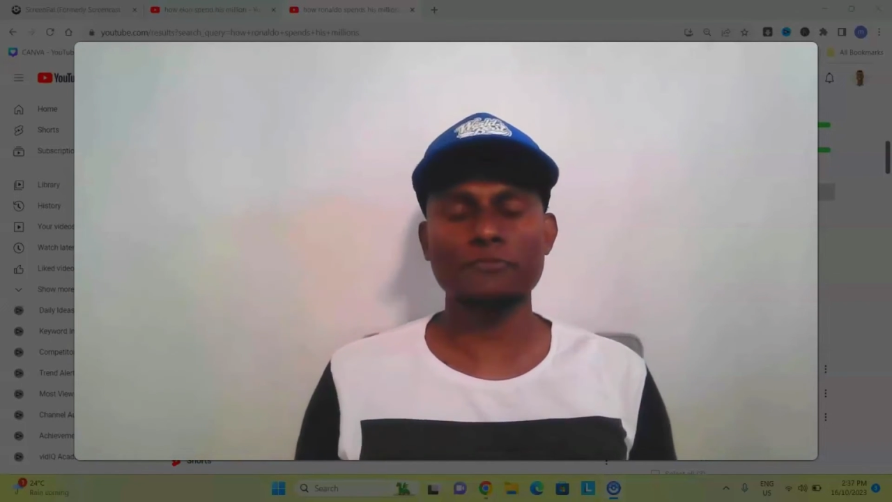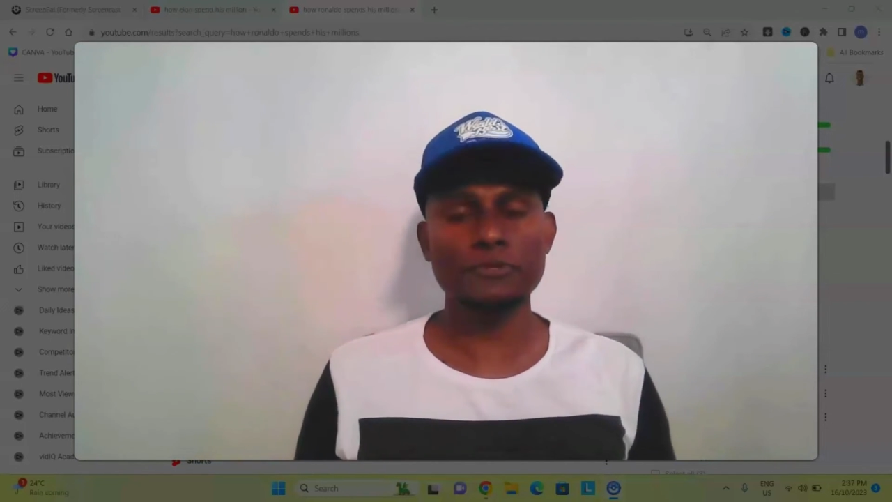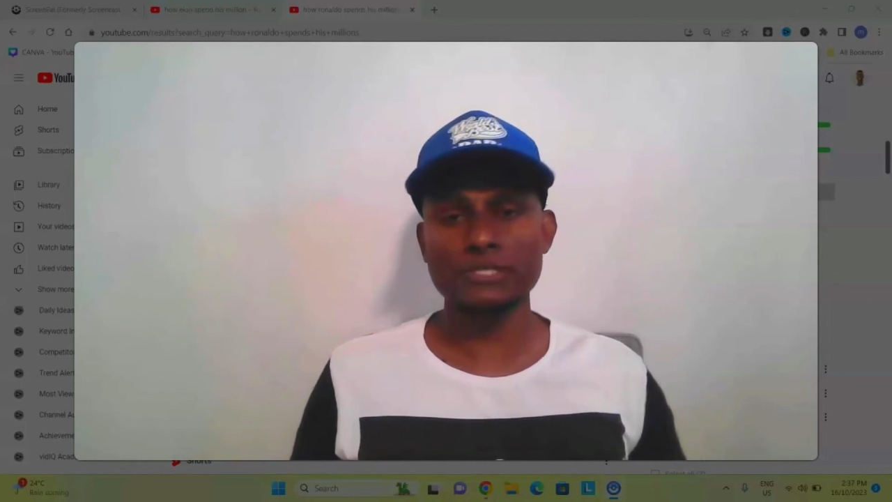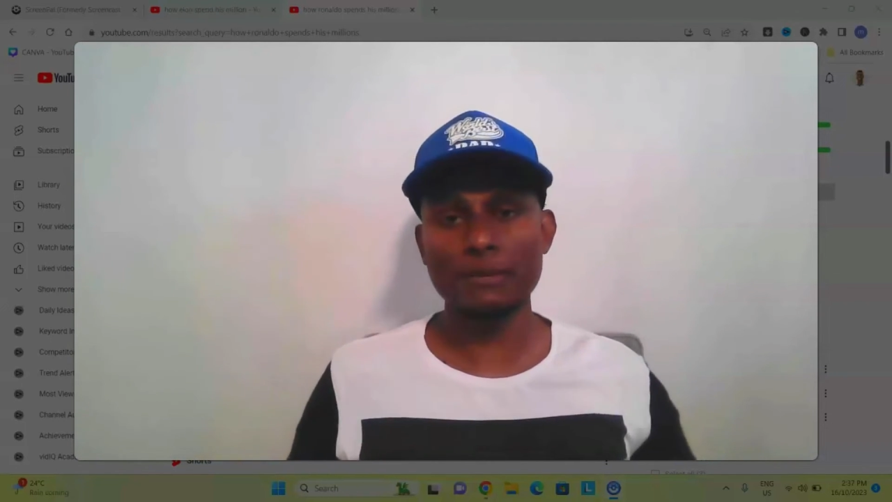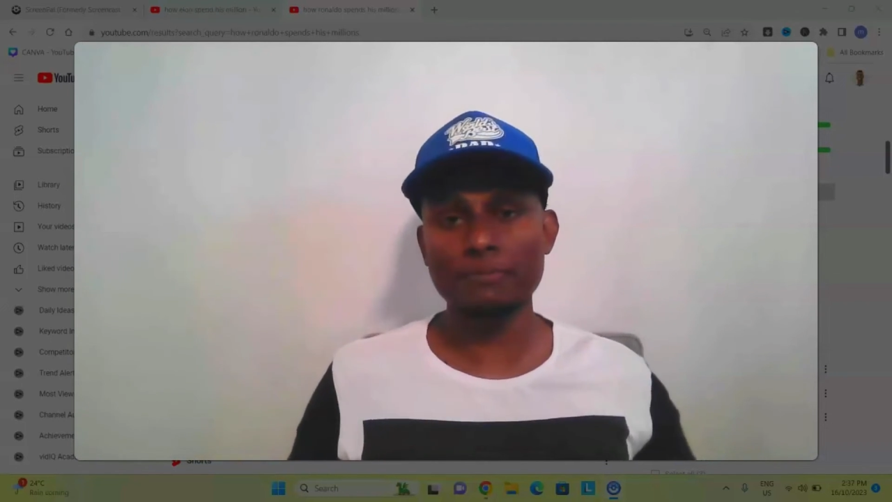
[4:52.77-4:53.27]
So
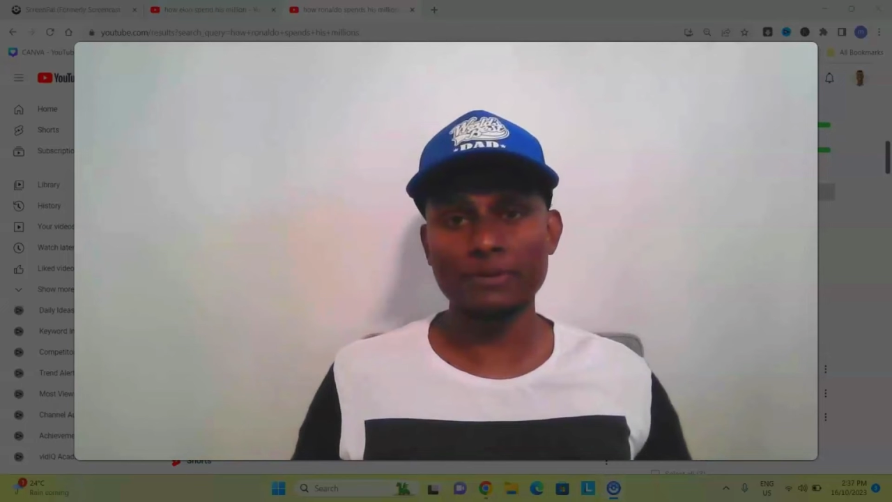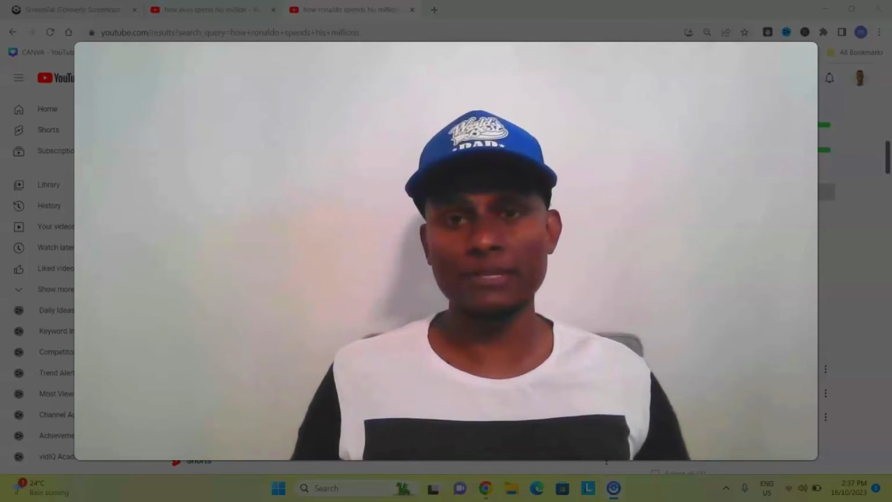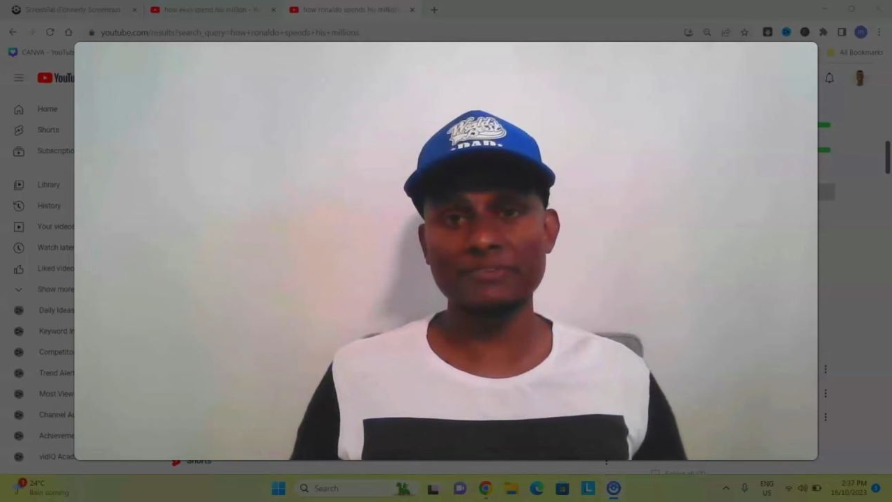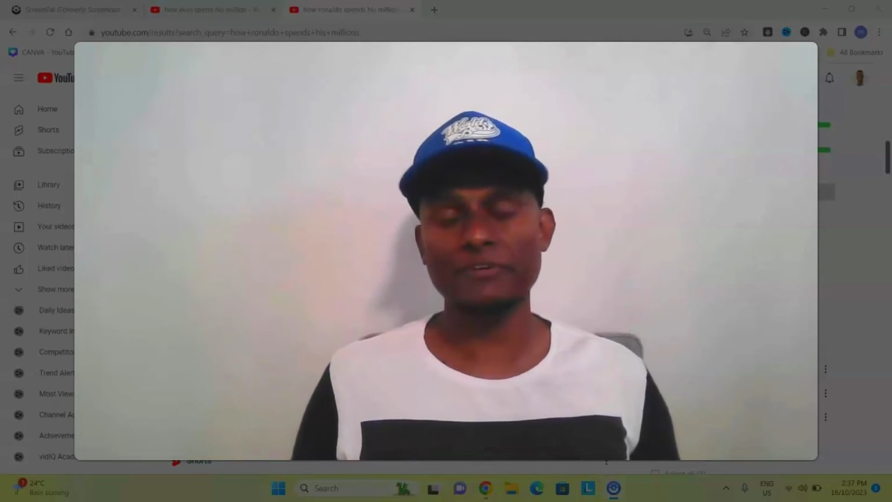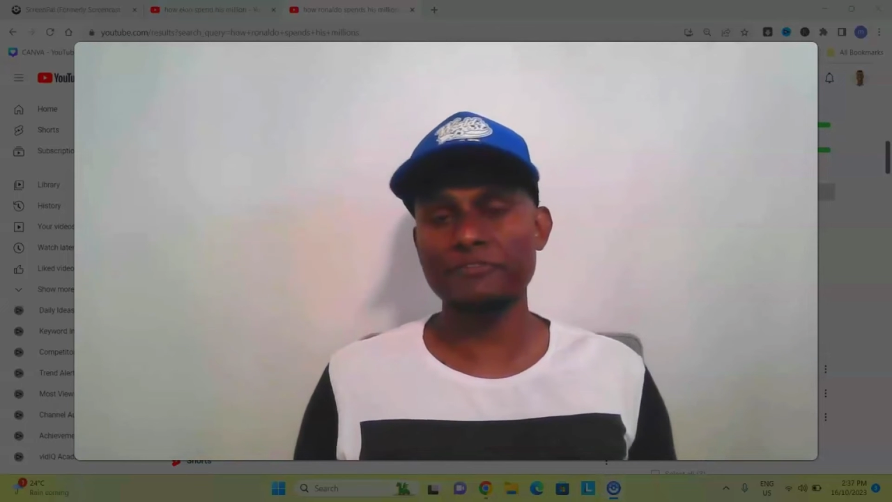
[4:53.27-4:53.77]
for
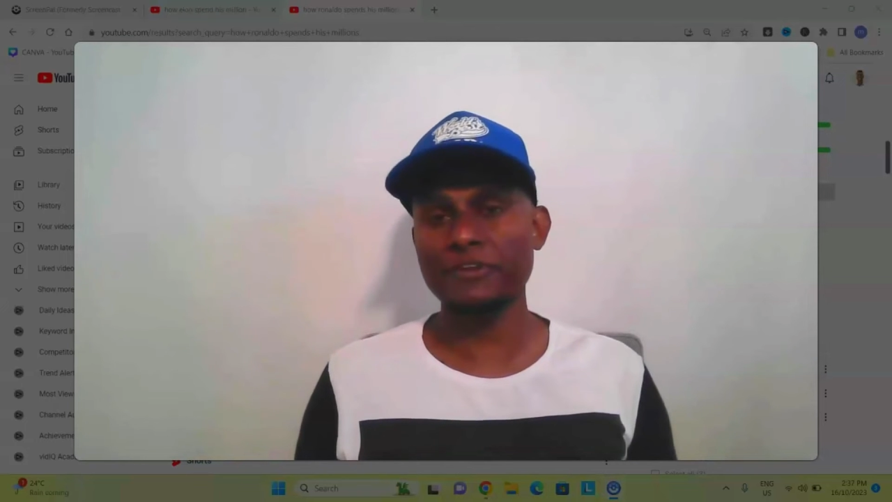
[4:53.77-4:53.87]
example, if a